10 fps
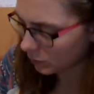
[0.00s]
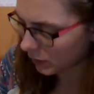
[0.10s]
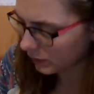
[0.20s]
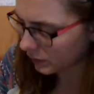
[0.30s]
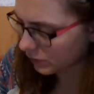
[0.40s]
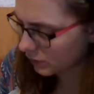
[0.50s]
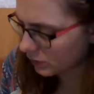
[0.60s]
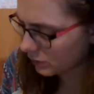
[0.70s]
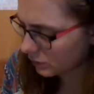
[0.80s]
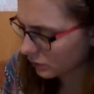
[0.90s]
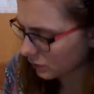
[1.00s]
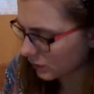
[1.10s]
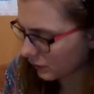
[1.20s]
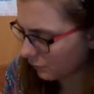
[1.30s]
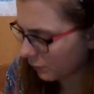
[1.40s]
1, 2,
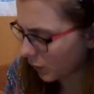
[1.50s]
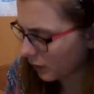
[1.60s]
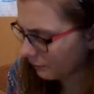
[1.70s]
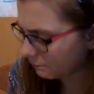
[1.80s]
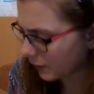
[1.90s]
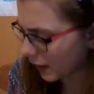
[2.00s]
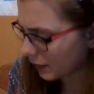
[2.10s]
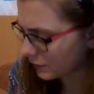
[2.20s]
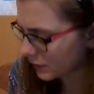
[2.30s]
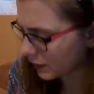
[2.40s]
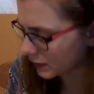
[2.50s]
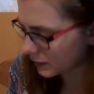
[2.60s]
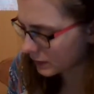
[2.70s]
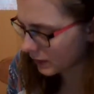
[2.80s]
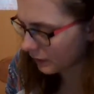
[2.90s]
3, 4, 5,
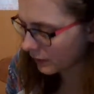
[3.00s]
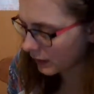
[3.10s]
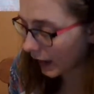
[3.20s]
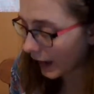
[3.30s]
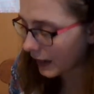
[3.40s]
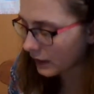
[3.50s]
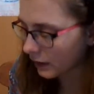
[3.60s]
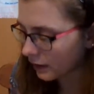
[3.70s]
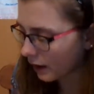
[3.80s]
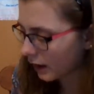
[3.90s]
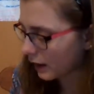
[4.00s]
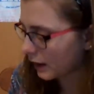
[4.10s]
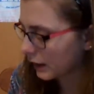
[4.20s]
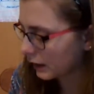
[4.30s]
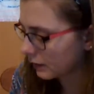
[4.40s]
6, 7, 8,
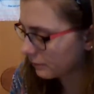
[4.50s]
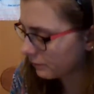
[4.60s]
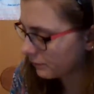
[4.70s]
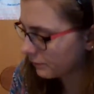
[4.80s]
9.